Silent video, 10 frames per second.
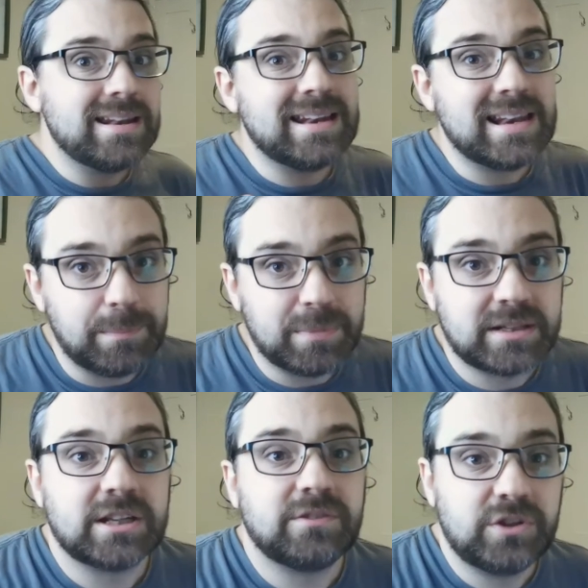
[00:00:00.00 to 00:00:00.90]

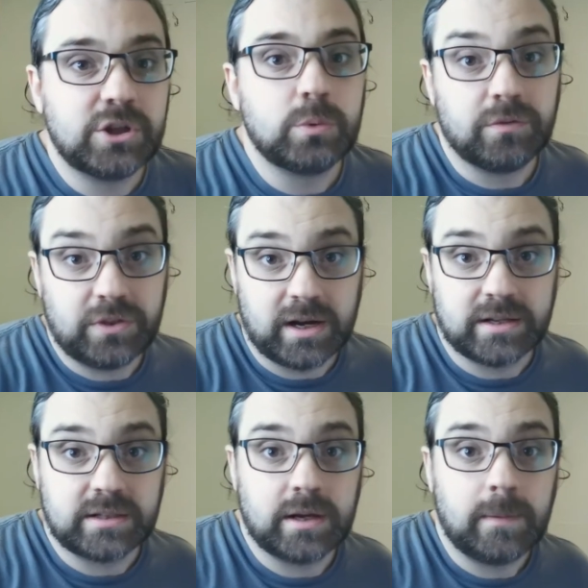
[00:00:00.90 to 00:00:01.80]
limited view of the
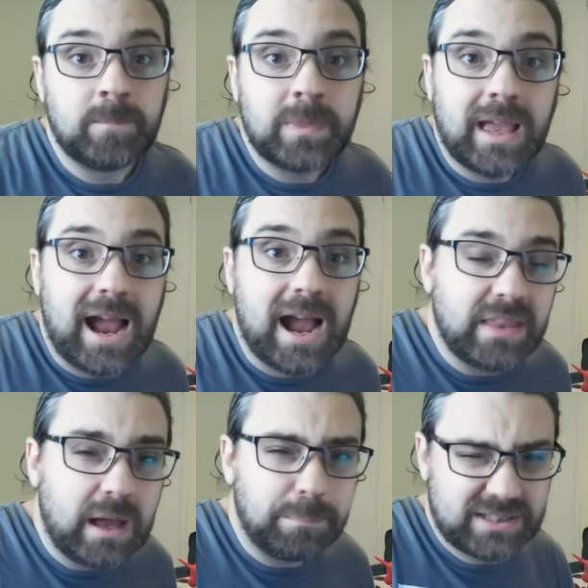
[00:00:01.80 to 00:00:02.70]
idea,
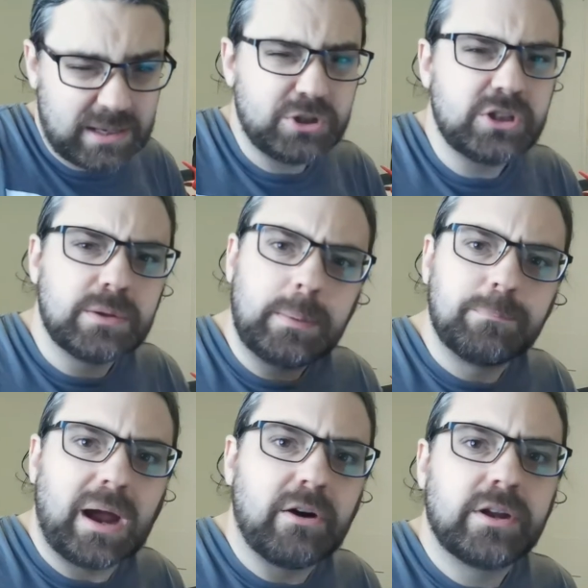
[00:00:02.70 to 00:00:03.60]
and that perception is a
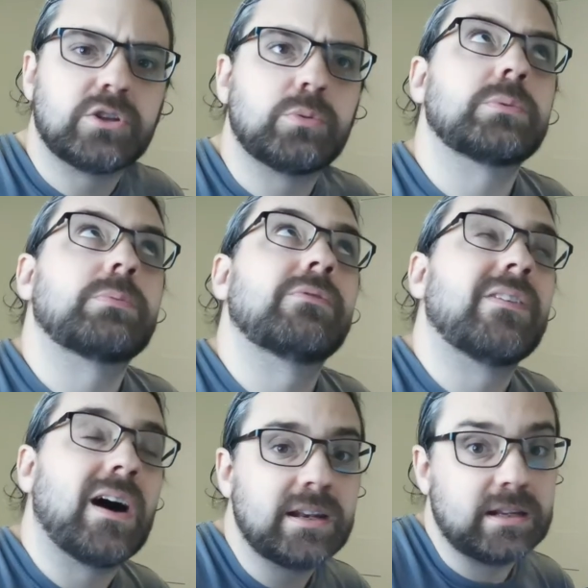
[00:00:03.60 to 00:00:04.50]
big barrier to us
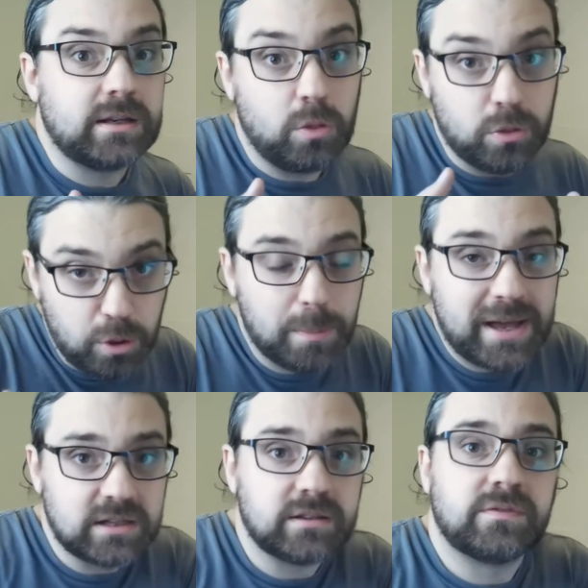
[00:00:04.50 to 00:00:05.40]
providing the
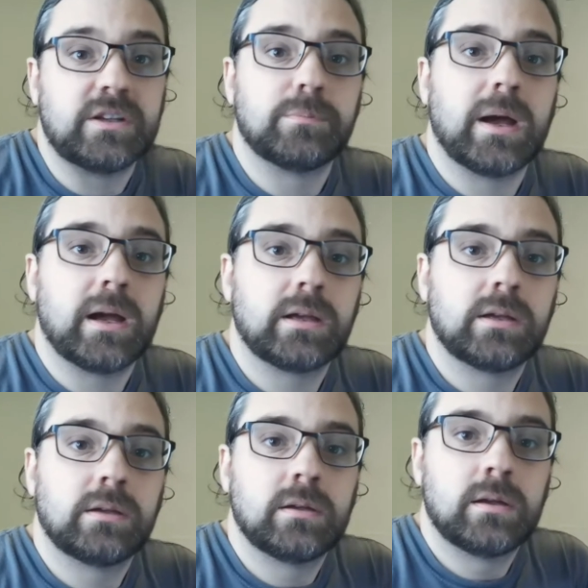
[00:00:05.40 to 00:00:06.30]
better feedback.
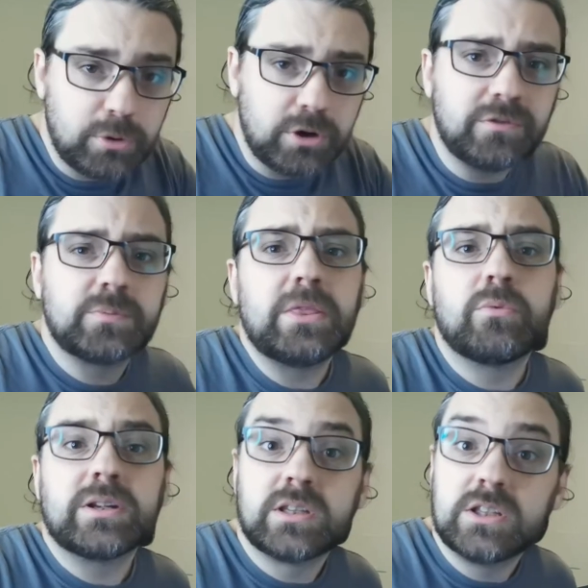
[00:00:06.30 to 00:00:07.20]
So I'm going to spend the
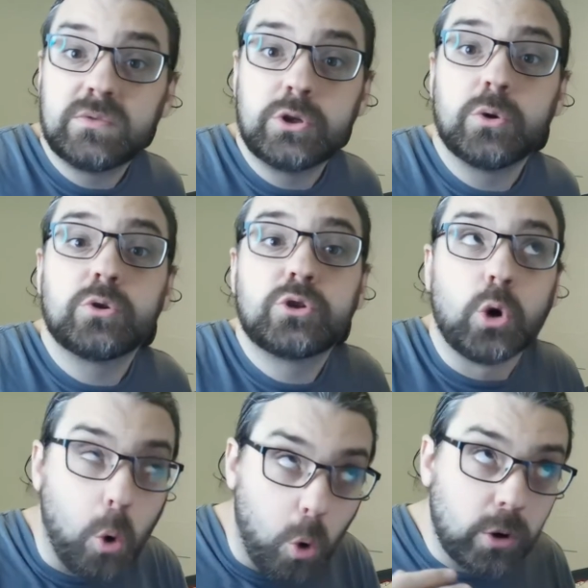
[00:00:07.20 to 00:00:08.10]
rest of this video
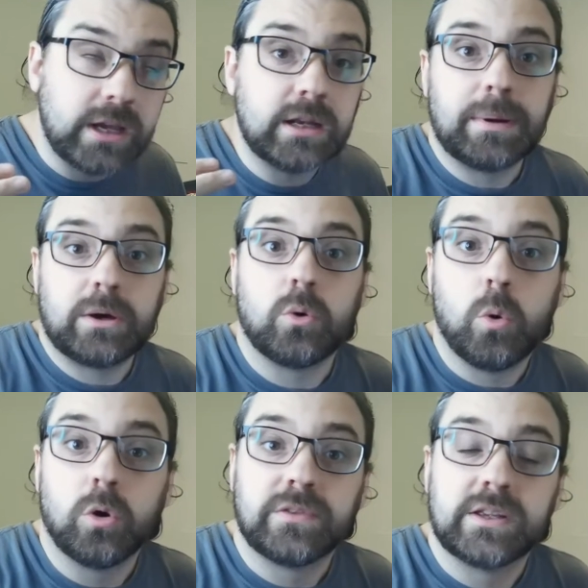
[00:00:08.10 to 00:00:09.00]
talking about
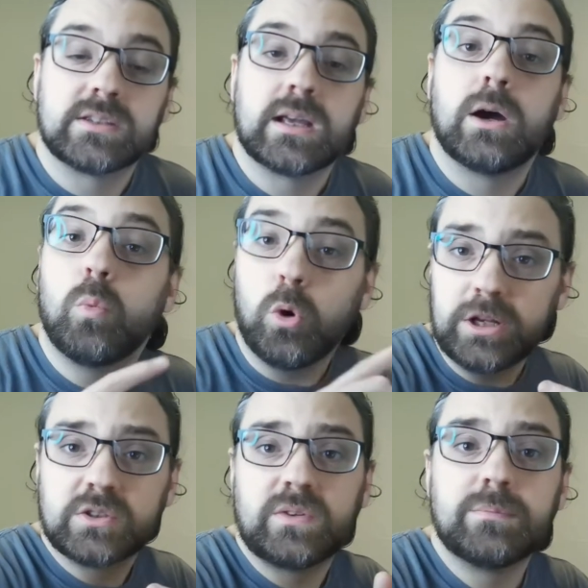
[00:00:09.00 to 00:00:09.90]
all of this. Uh, what
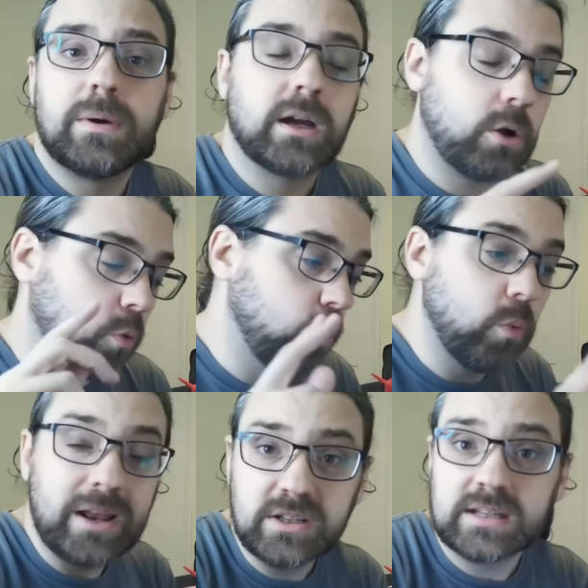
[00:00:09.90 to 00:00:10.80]
is feedback?
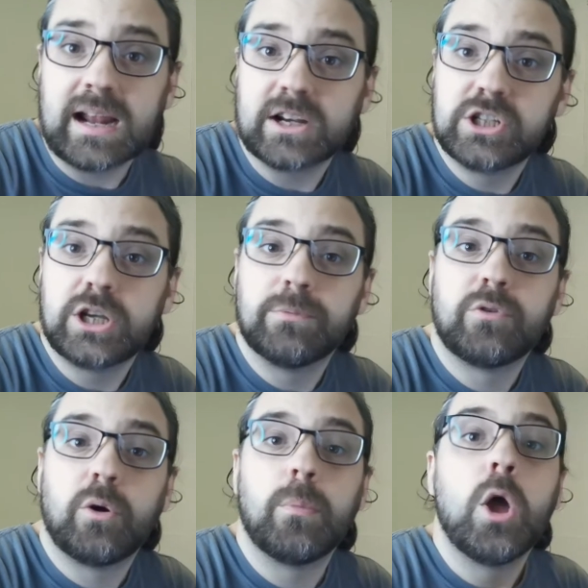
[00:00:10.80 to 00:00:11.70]
Where does it actually come
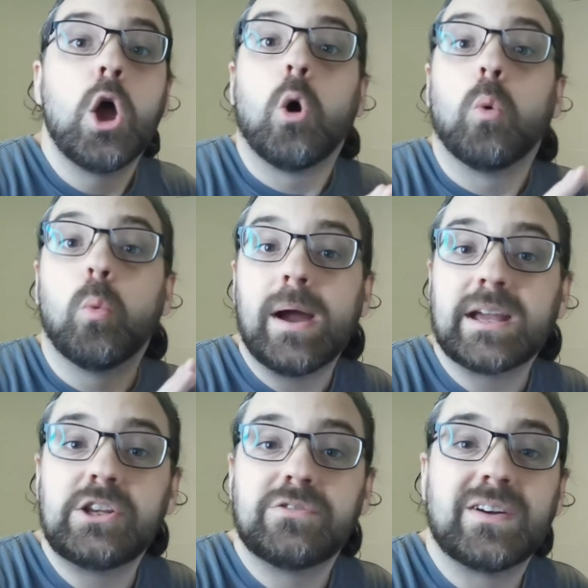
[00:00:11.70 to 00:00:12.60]
from? Where
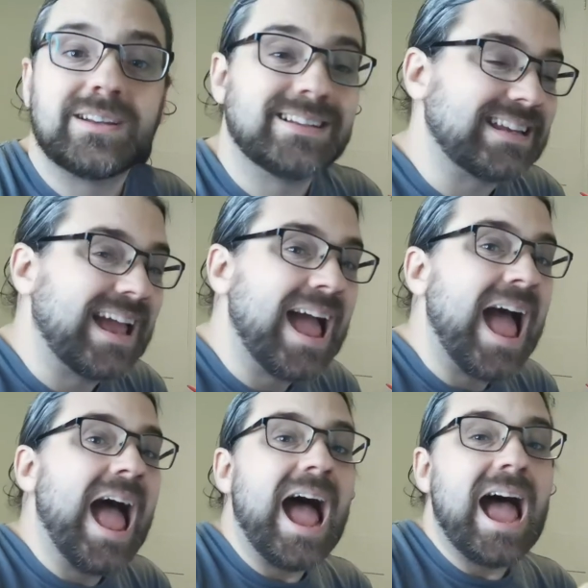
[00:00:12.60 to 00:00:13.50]
can you find it?
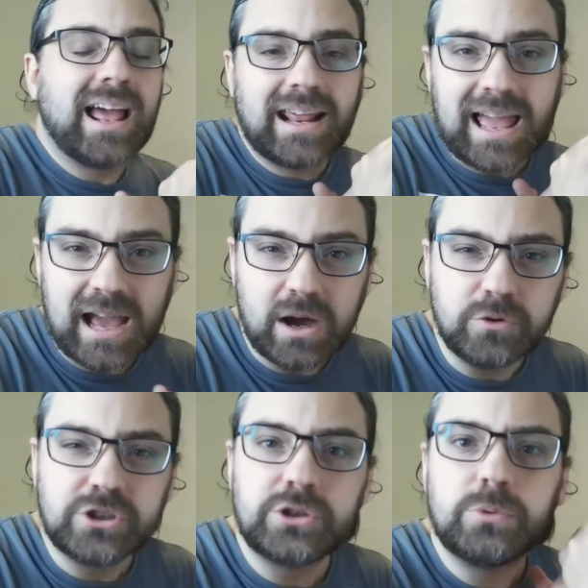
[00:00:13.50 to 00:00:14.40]
And
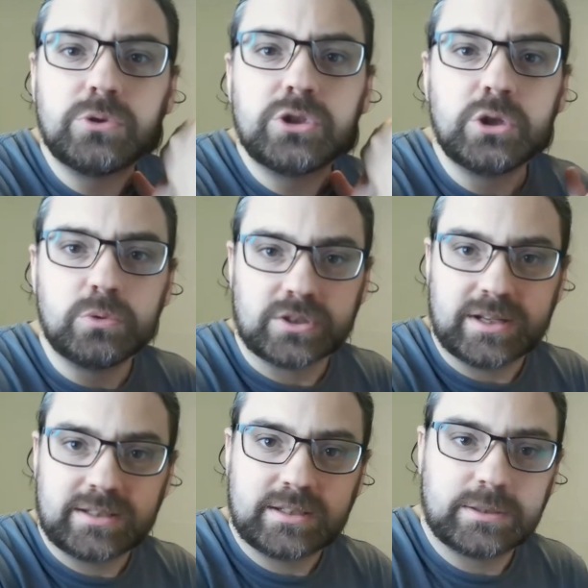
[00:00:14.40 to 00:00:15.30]
how do you use it?